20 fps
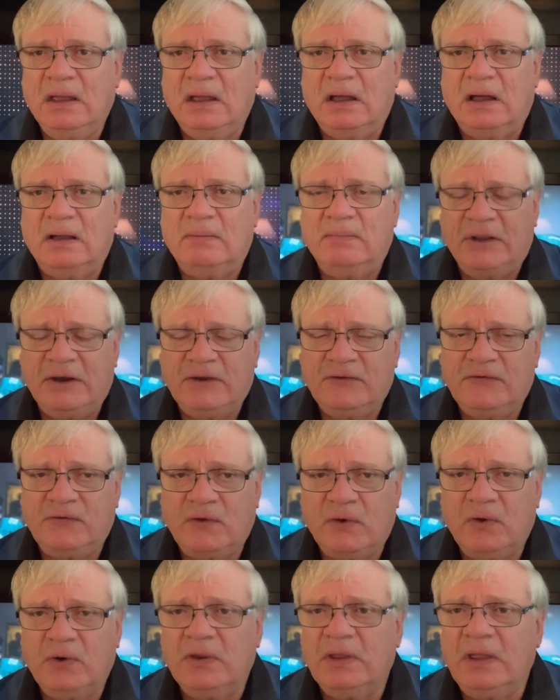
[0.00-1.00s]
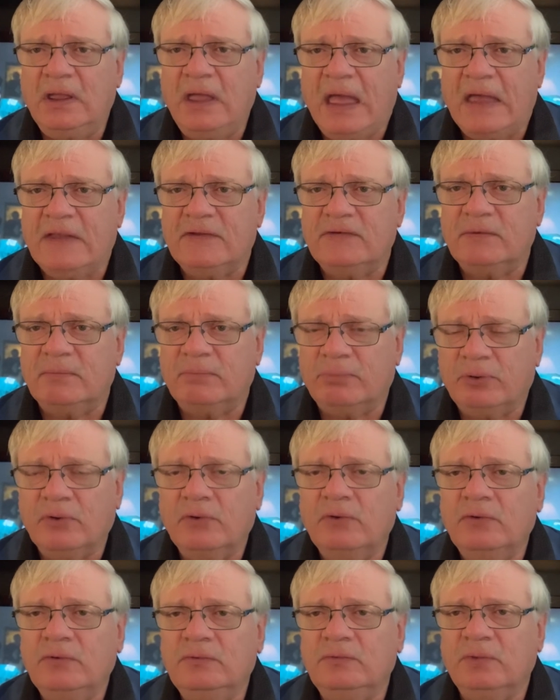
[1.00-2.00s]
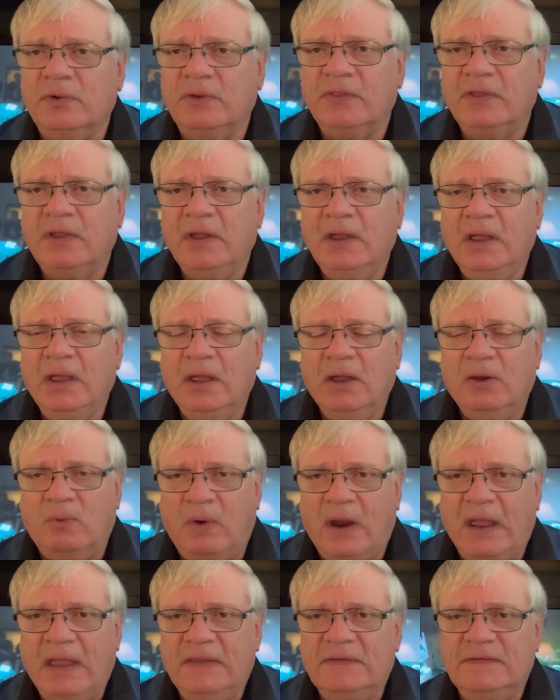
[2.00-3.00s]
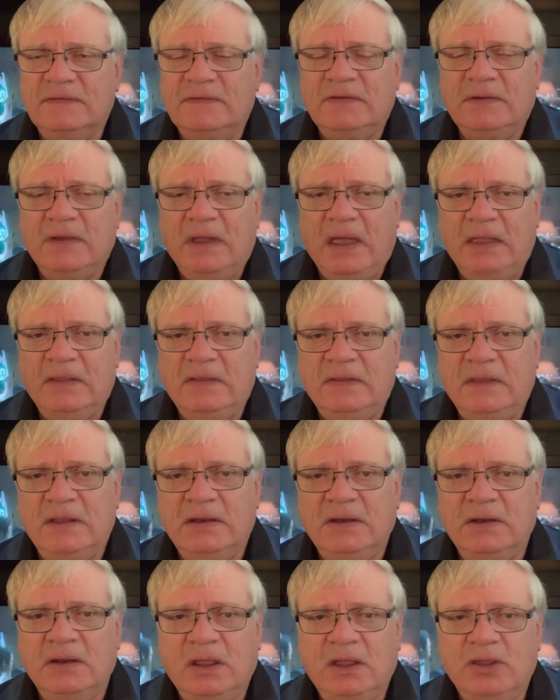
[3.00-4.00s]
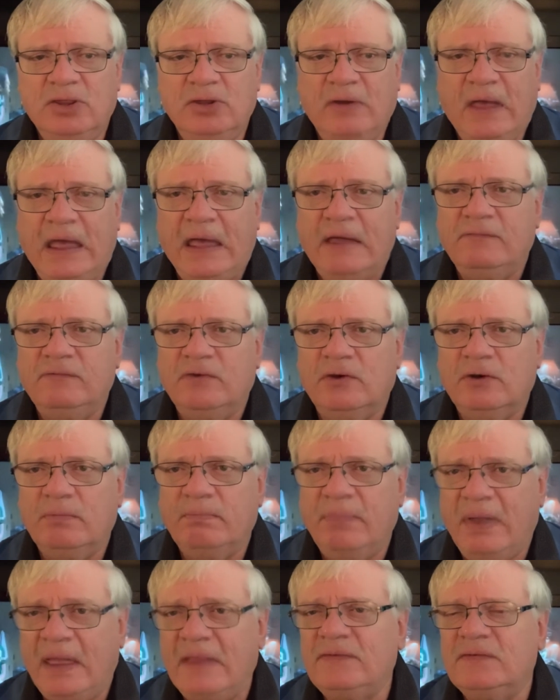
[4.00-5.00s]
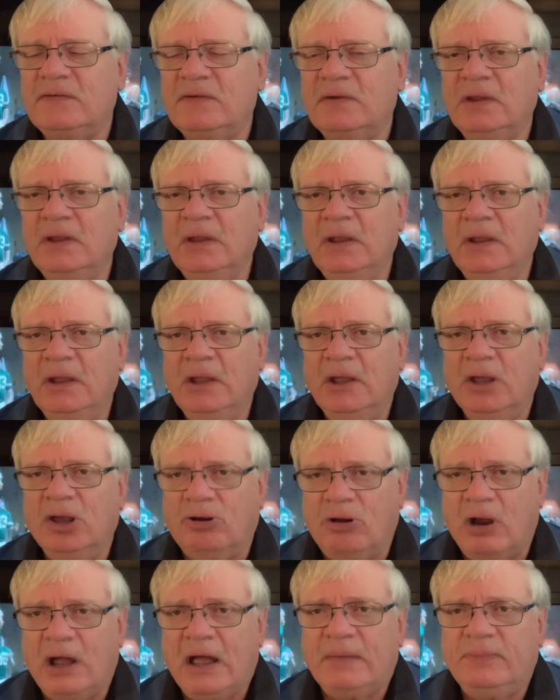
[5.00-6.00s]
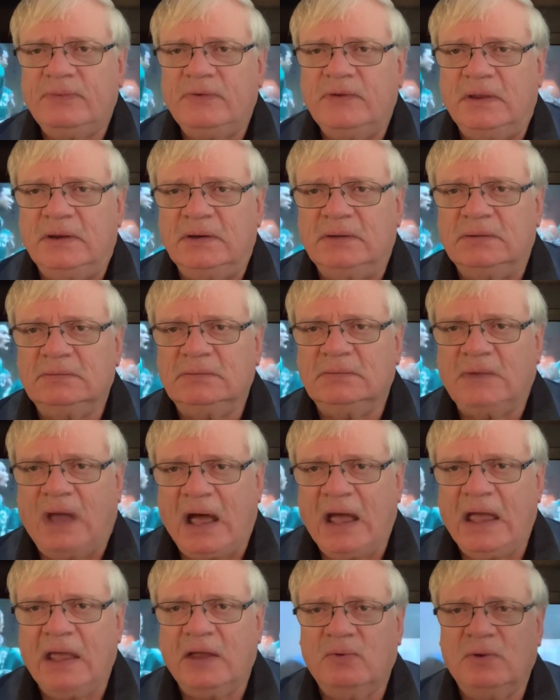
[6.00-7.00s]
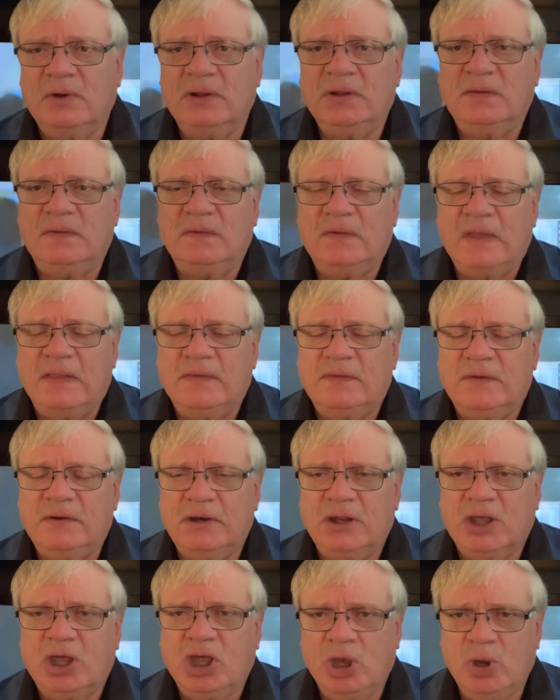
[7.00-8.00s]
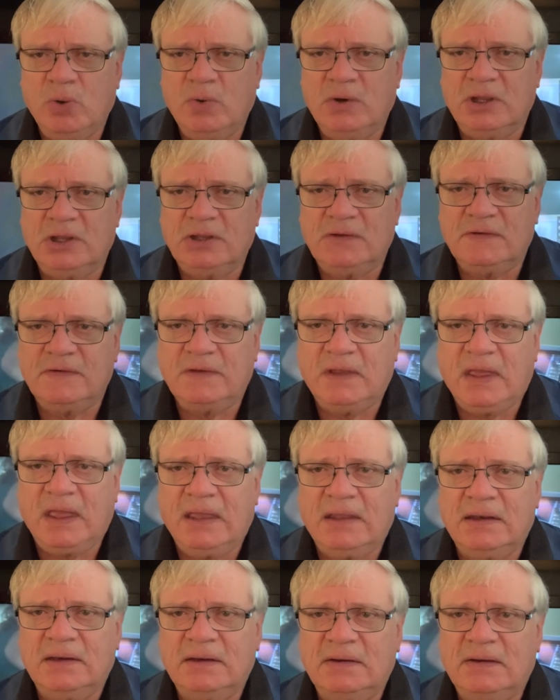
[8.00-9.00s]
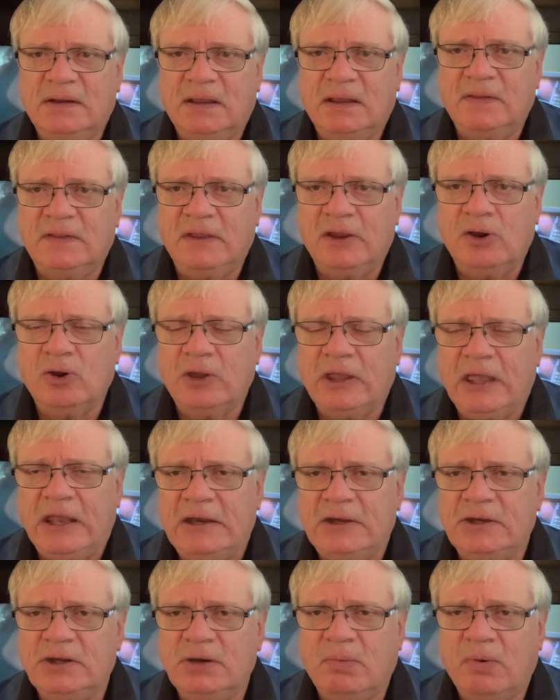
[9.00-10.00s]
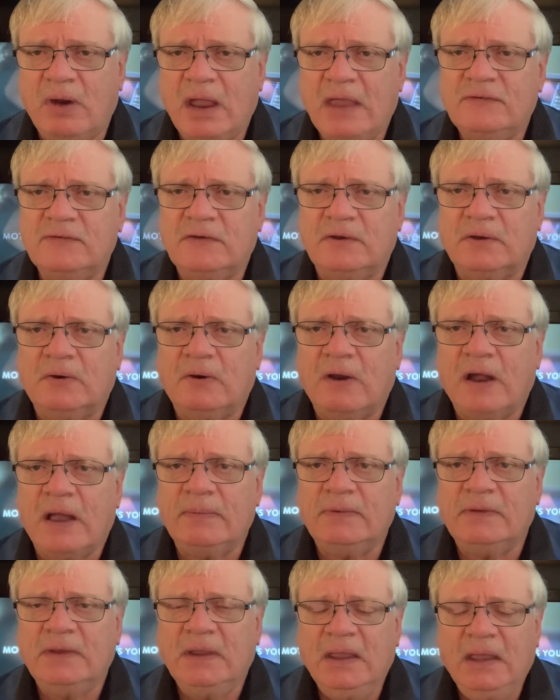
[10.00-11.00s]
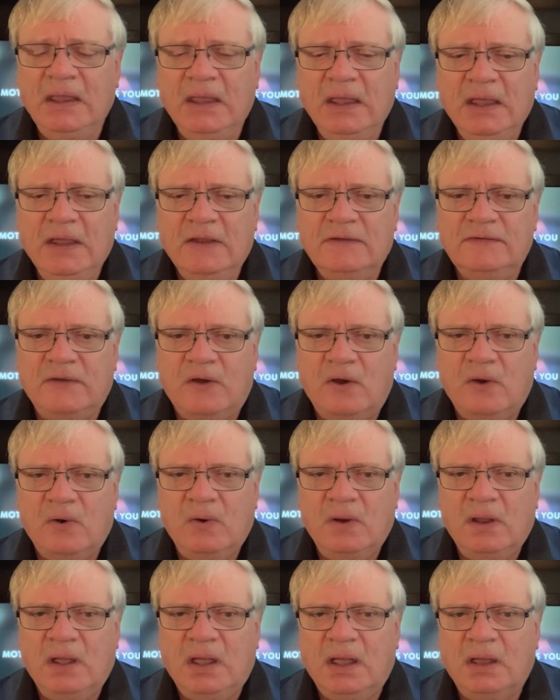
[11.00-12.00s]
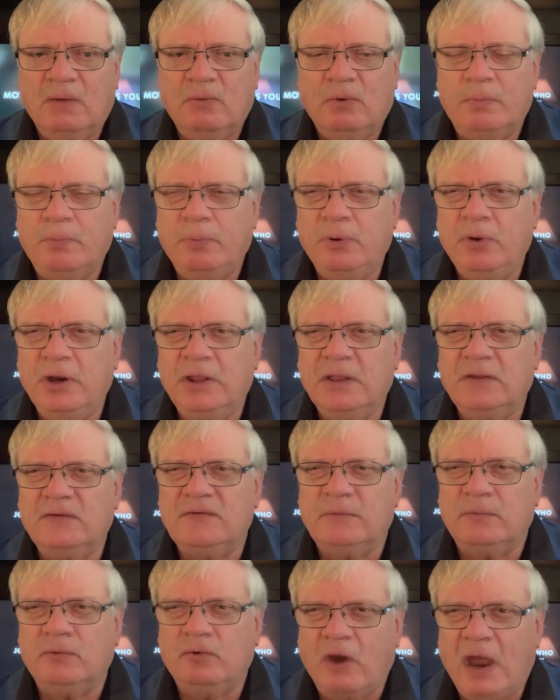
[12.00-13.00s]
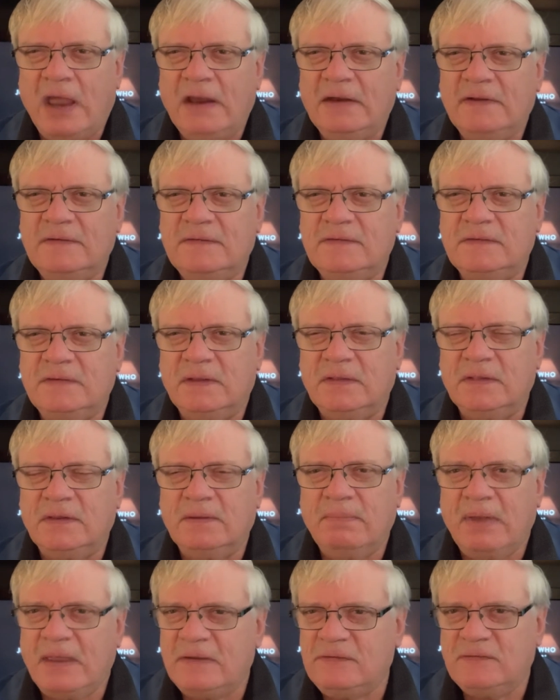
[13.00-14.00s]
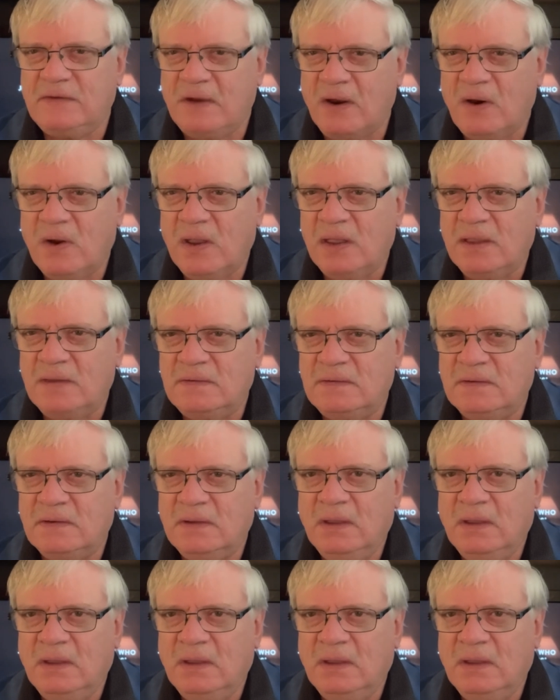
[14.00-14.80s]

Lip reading: Minnesota has improved with rains. And then you have your best crops in Iowa and the Dakotas and the irrigated Nebraska crops. So we're putting some dryness in the best areas.